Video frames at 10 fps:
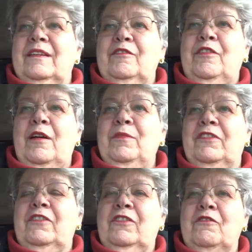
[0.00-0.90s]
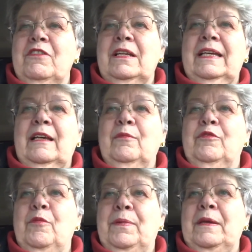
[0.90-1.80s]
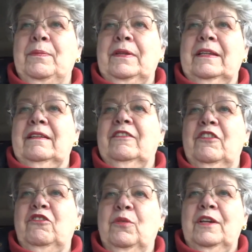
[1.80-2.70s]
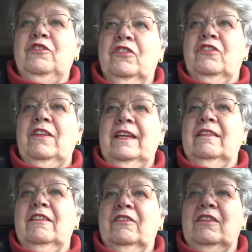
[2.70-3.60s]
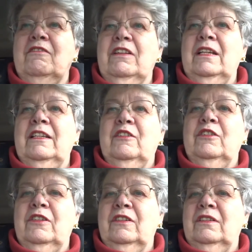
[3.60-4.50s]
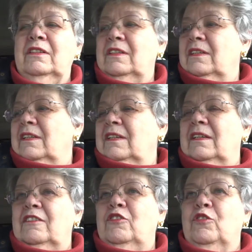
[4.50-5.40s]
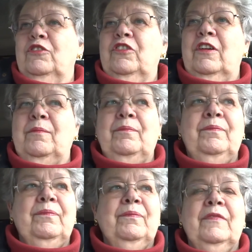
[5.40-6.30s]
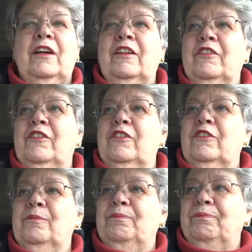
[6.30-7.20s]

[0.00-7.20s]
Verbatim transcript: Pharmacists are really helpful people in situations like this. They're really good on short-term answers.